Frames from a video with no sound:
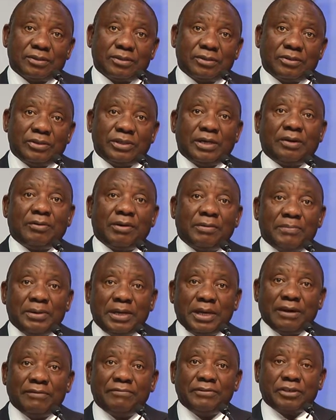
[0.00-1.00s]
on our
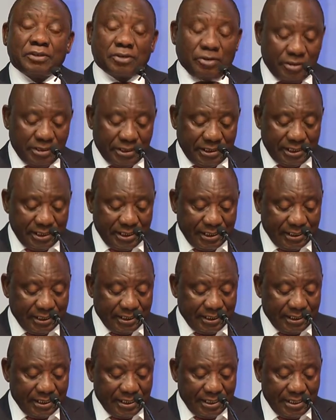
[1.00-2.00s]
beloved
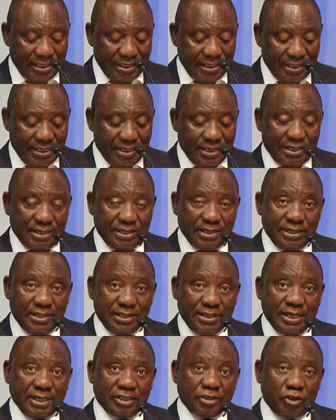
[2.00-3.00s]
continent
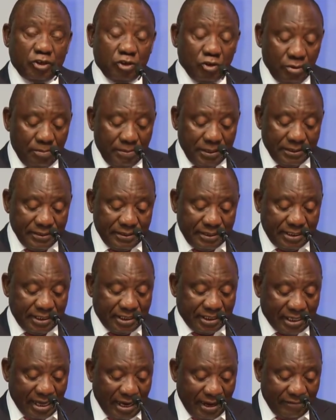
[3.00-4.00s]
that humans
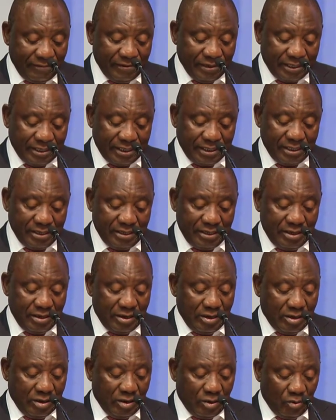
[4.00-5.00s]
discovered
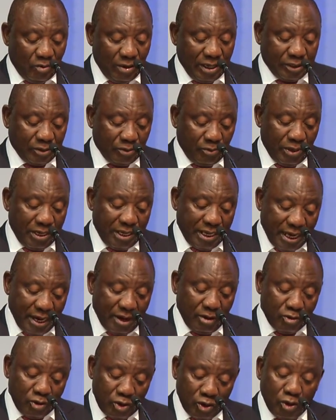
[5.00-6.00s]
what we
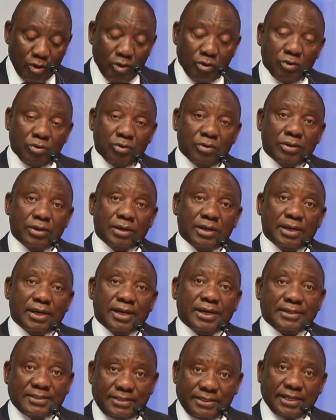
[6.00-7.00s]
now know
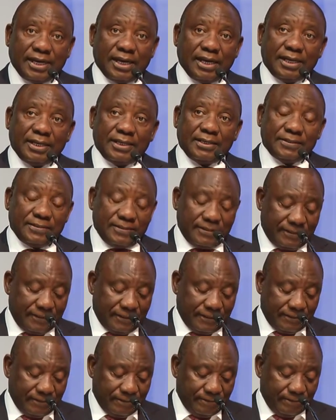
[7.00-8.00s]
as science.